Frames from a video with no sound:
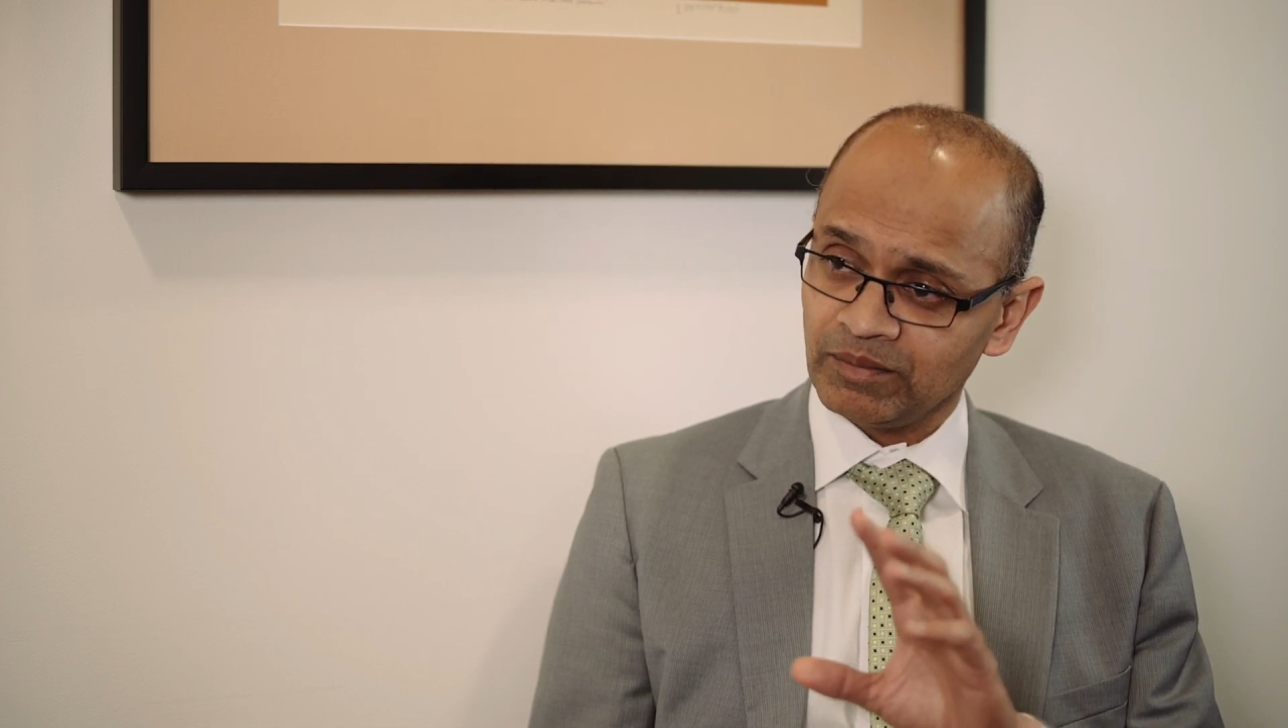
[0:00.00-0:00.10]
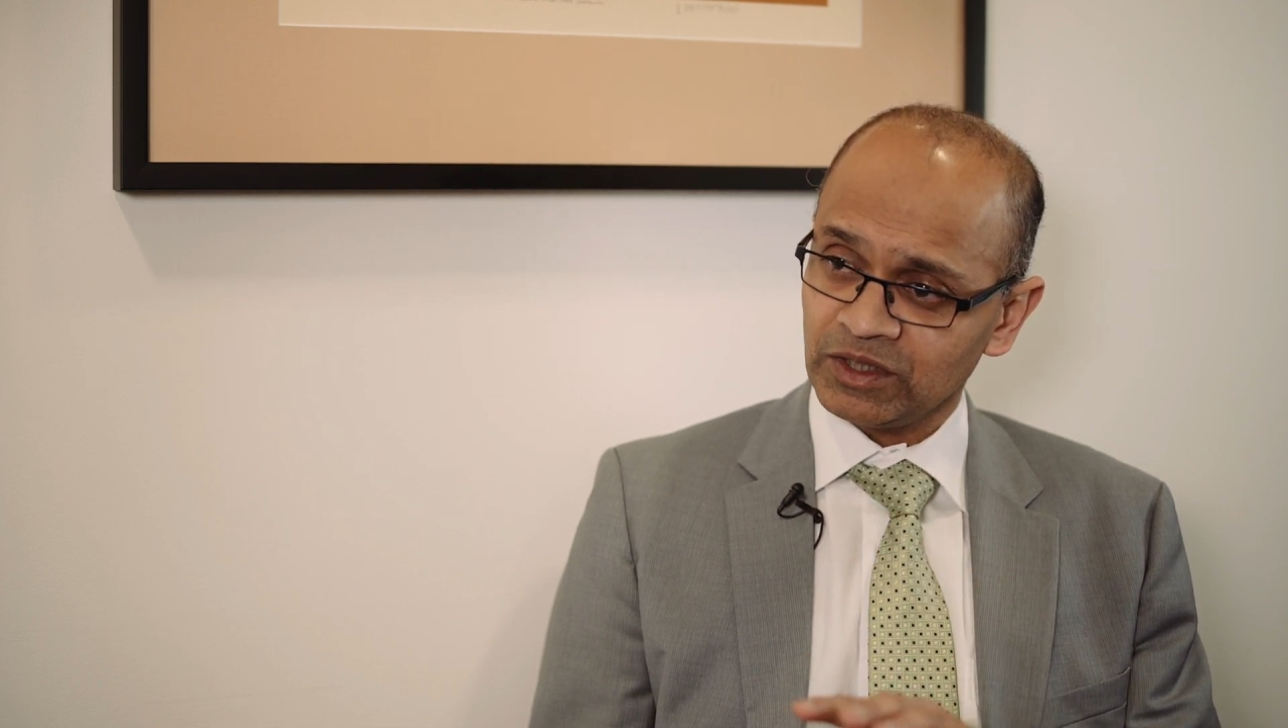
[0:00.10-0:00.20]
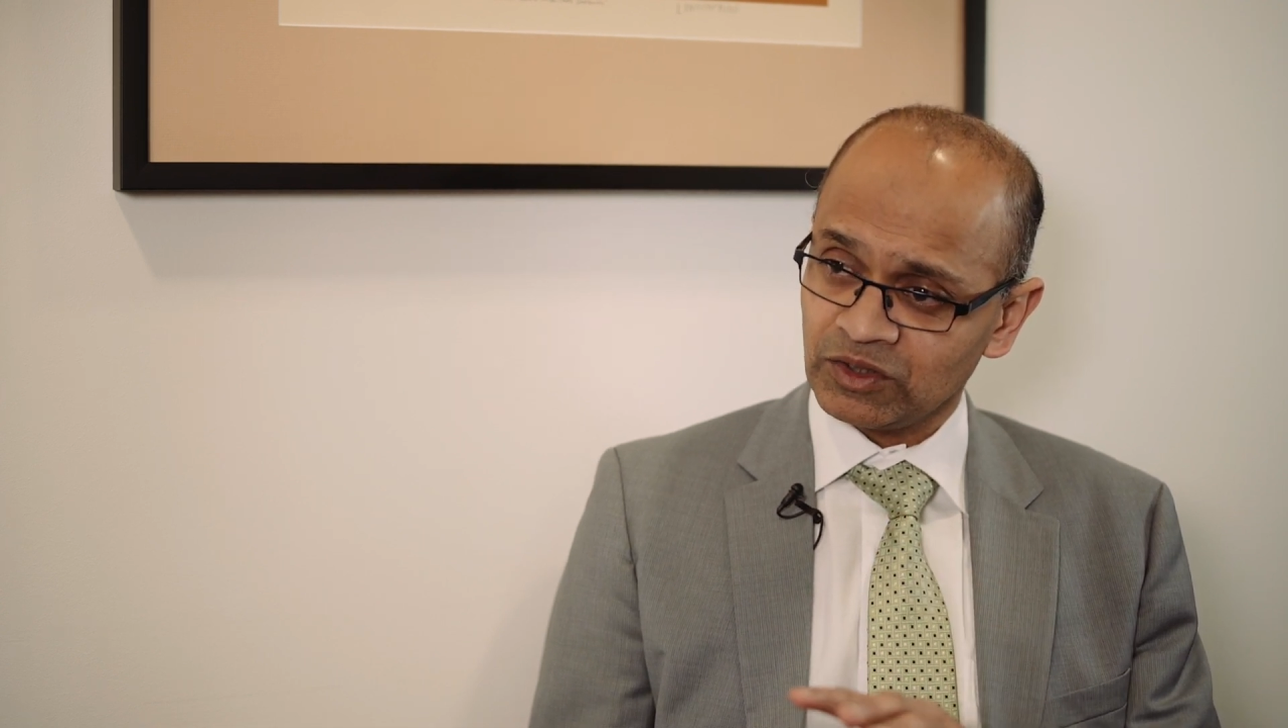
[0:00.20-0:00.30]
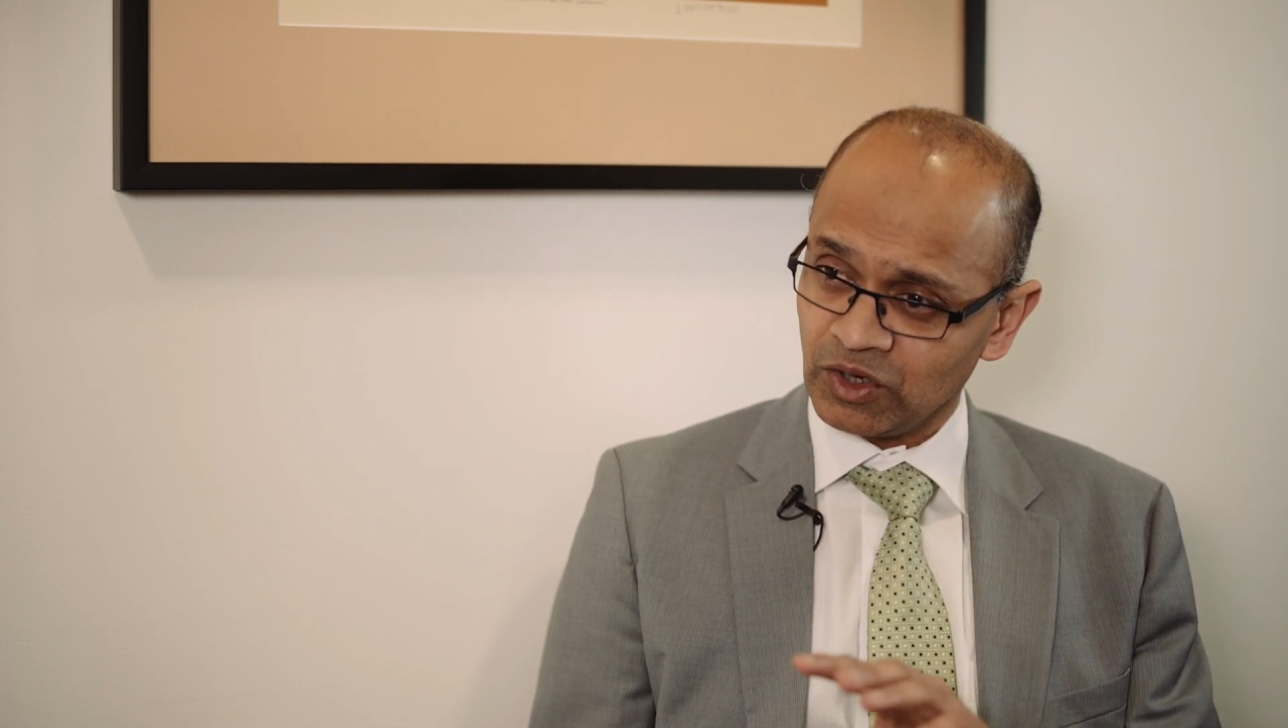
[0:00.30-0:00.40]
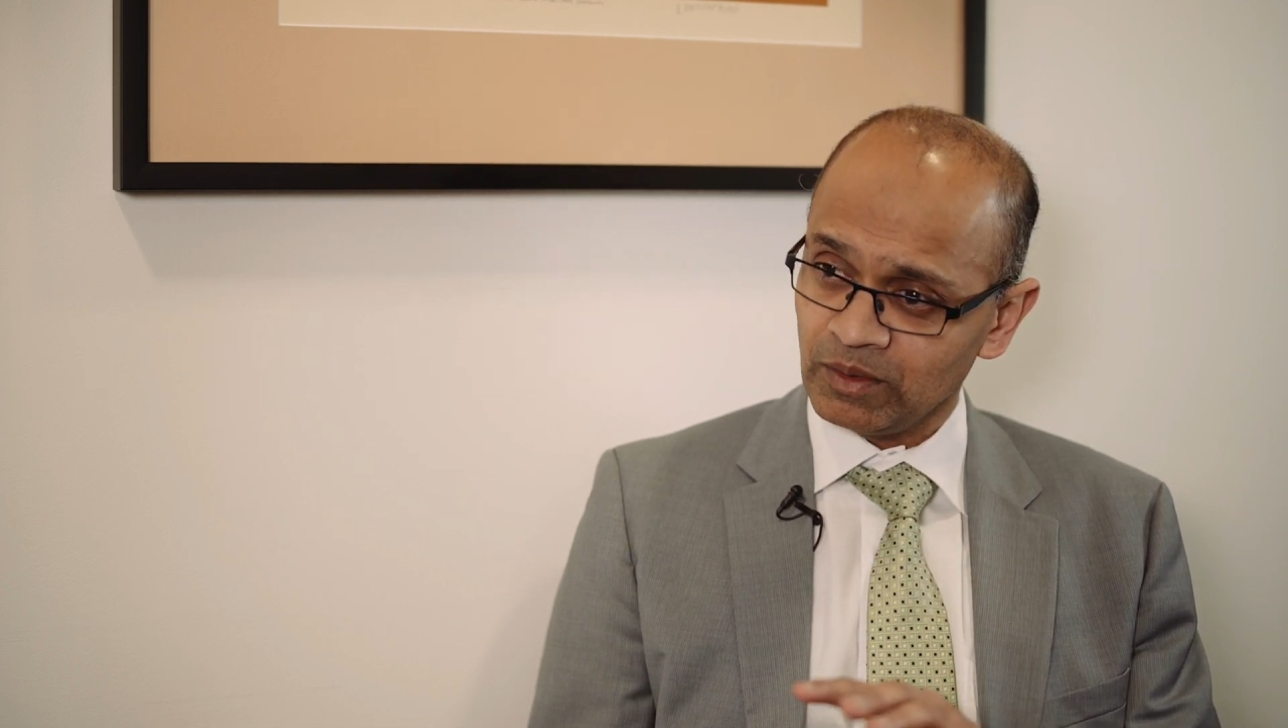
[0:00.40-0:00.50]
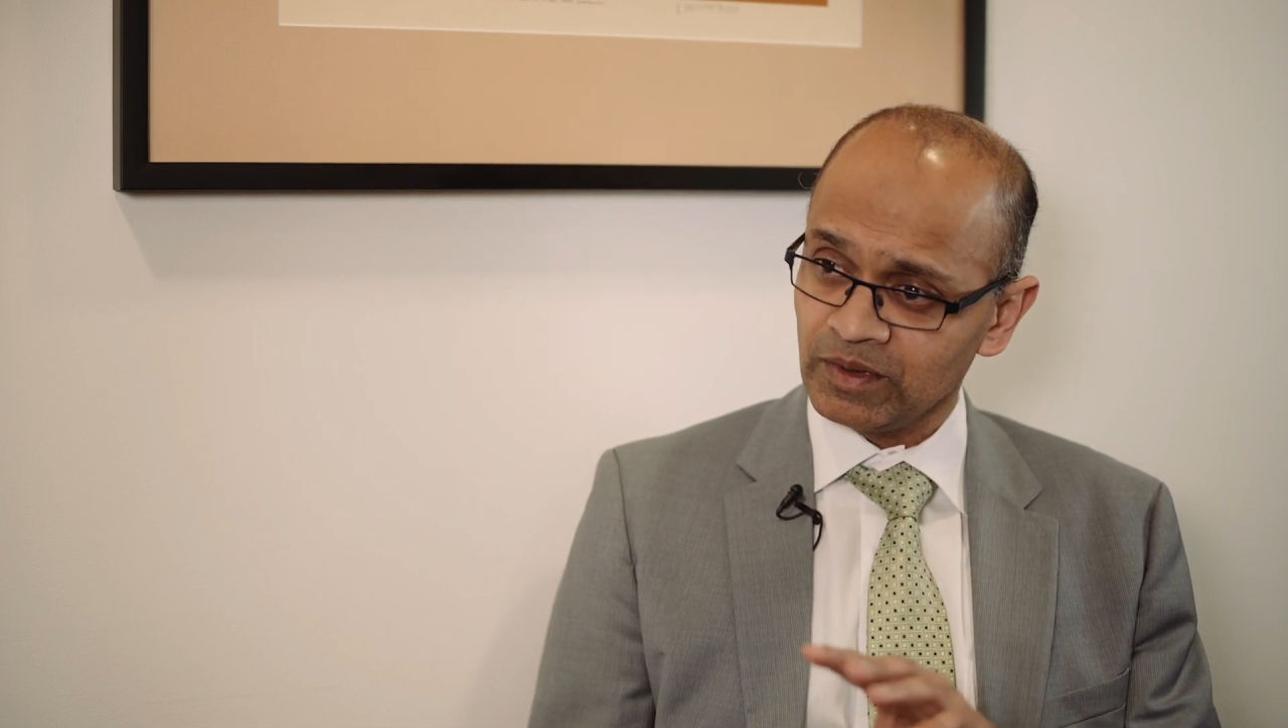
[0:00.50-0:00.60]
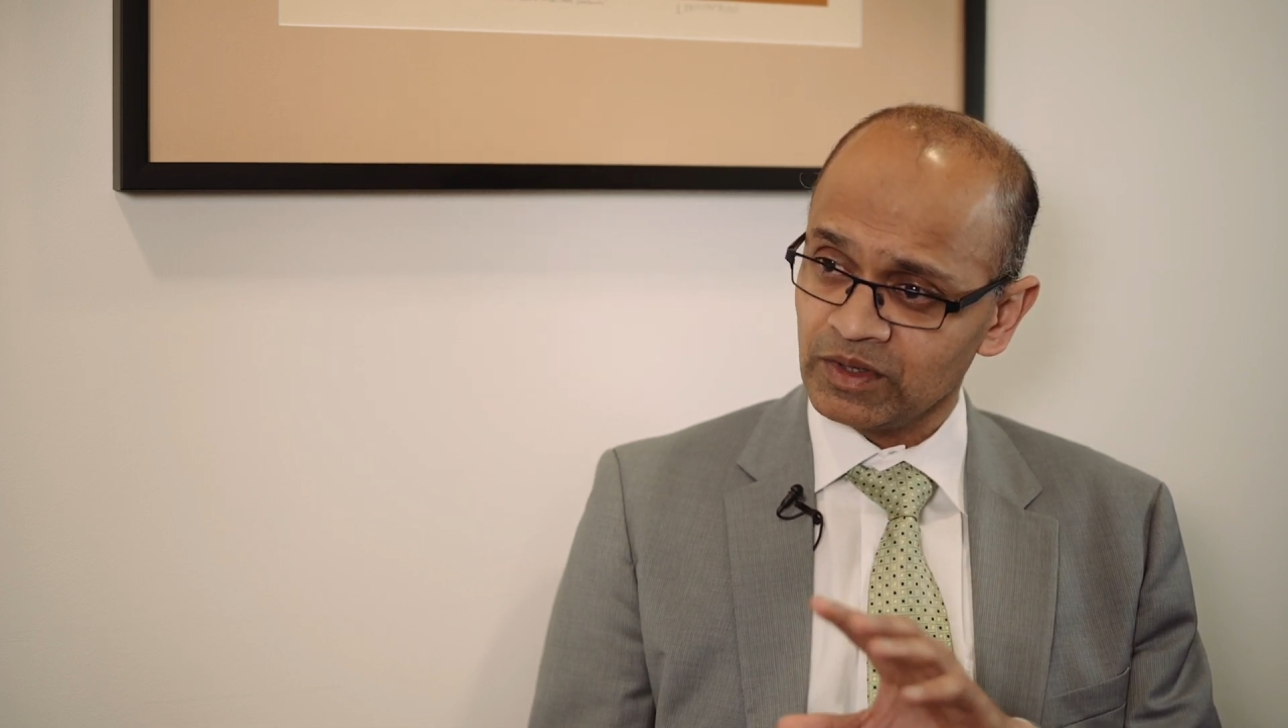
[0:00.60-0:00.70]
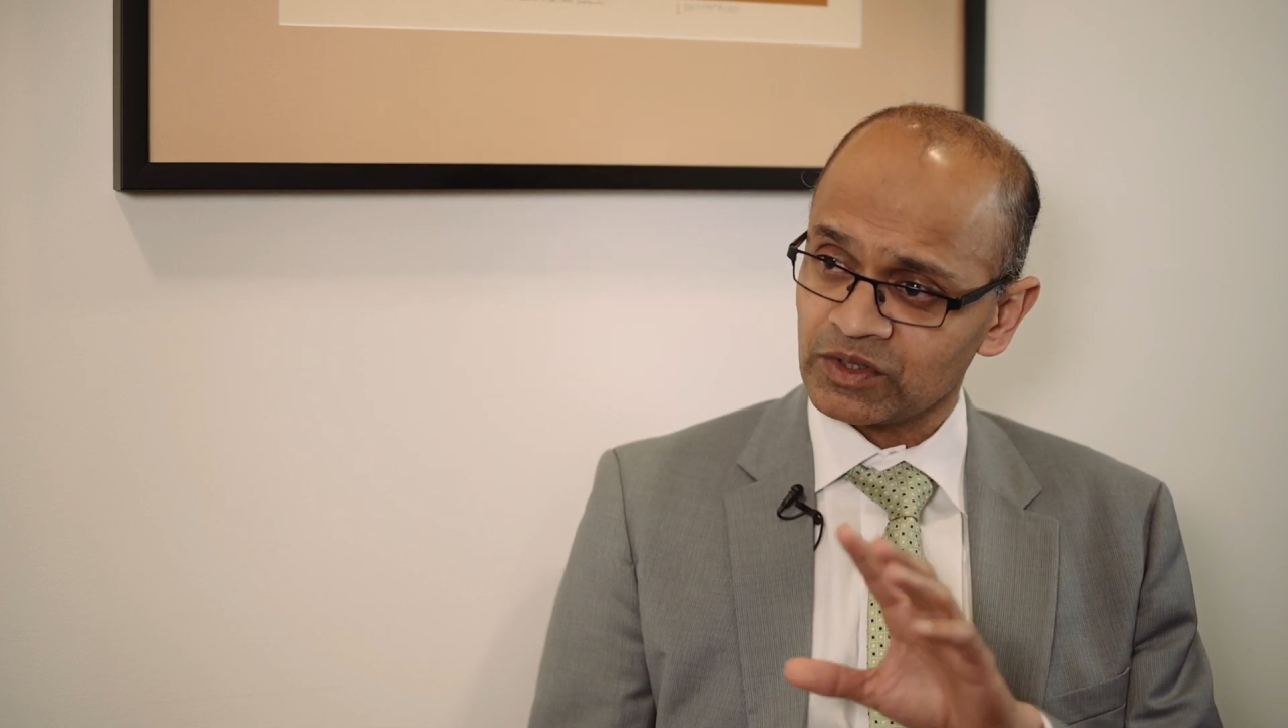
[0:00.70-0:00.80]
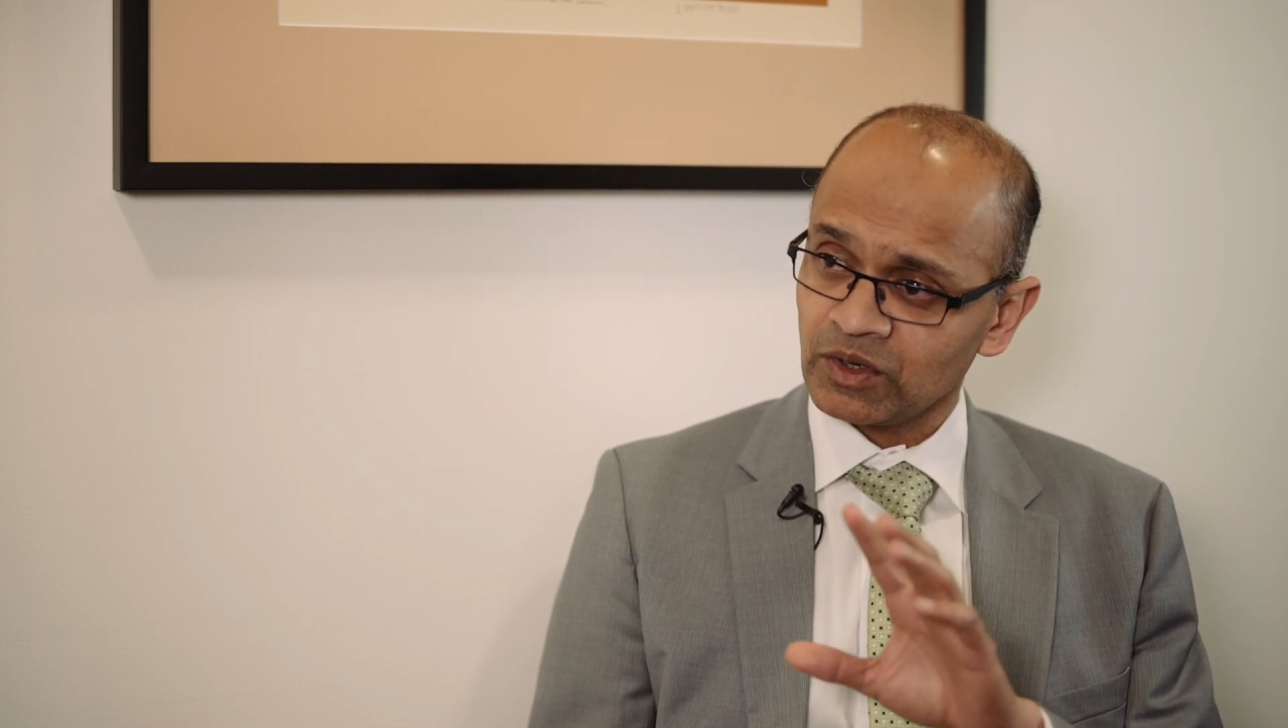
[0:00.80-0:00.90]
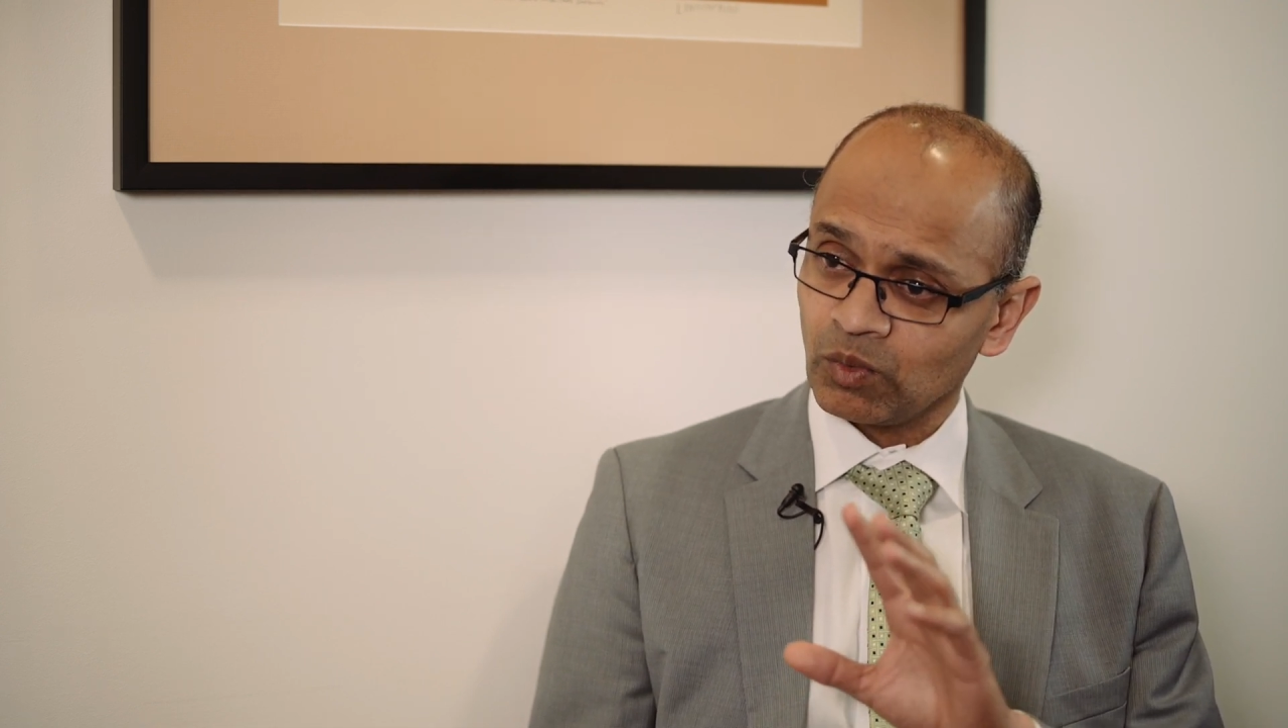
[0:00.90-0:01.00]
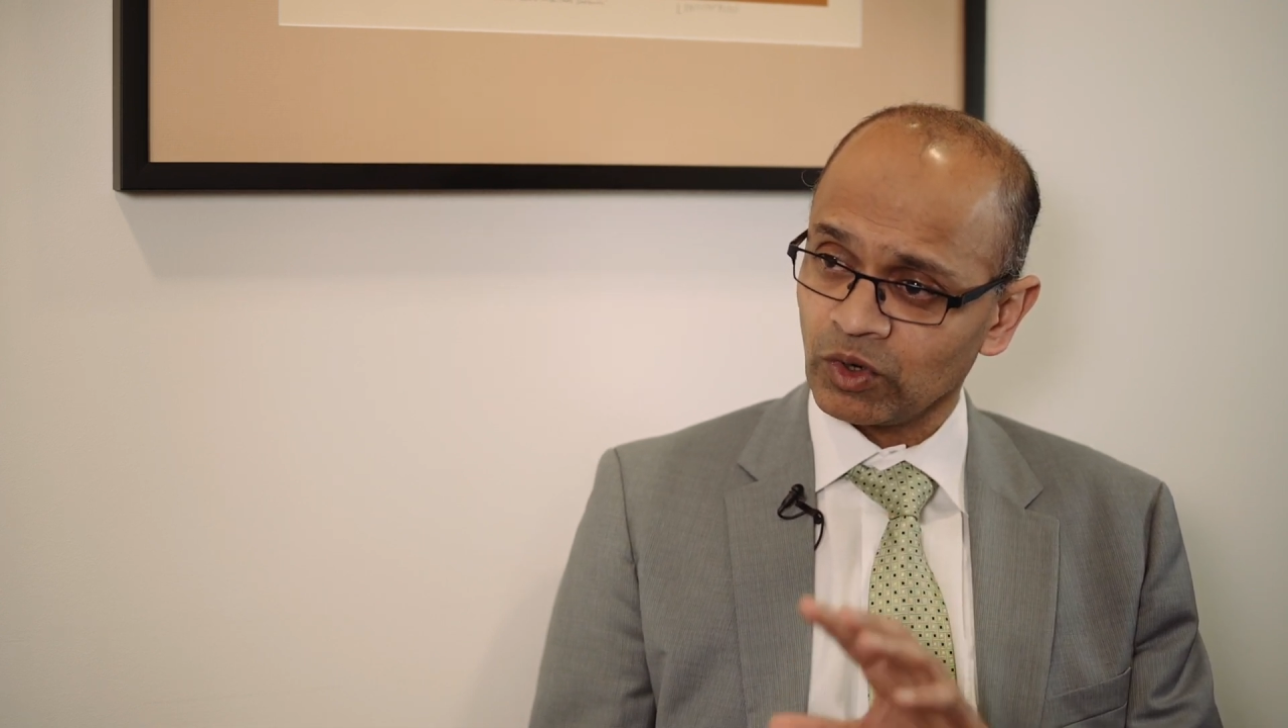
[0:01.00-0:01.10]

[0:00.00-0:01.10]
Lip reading: determines